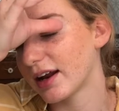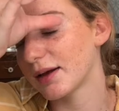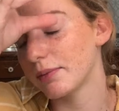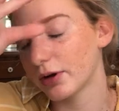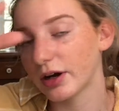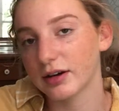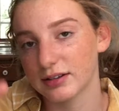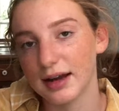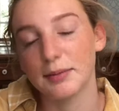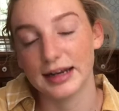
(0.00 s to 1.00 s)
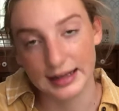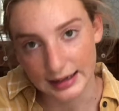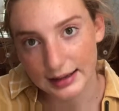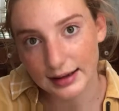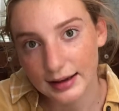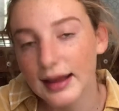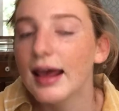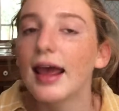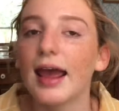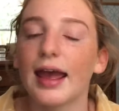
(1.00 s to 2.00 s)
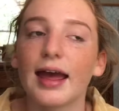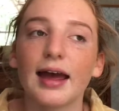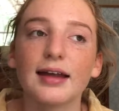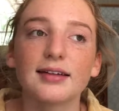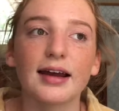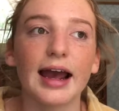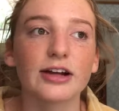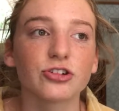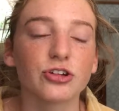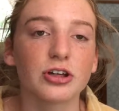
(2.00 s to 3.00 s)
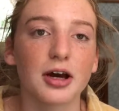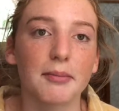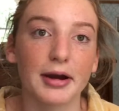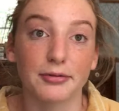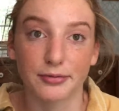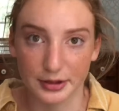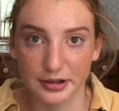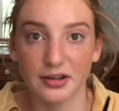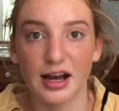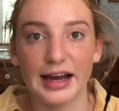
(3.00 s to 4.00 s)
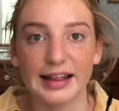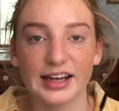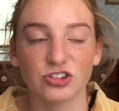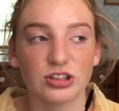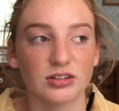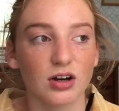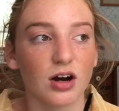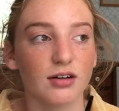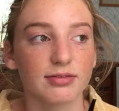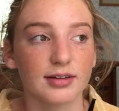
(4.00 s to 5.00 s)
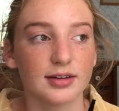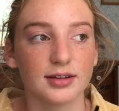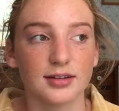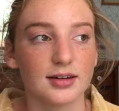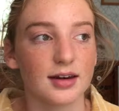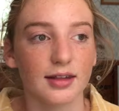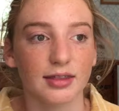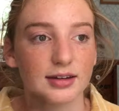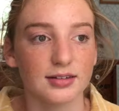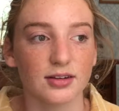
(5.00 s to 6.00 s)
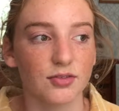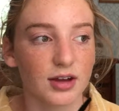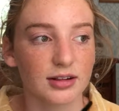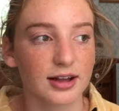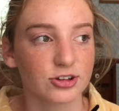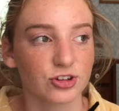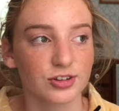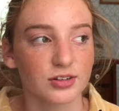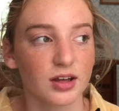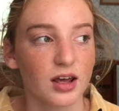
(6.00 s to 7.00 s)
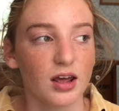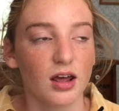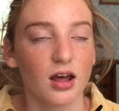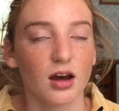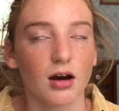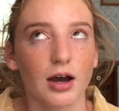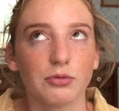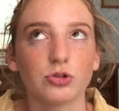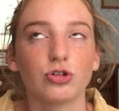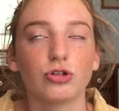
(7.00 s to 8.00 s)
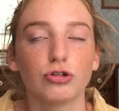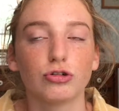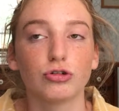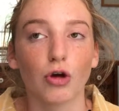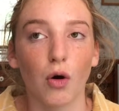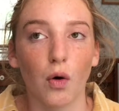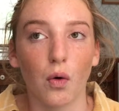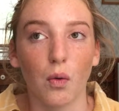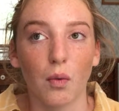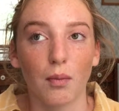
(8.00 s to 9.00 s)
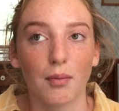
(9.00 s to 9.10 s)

that I put on because I'm an idiot. And I actually cut my real eyelashes off. It did nothing to the fake lashes. I was so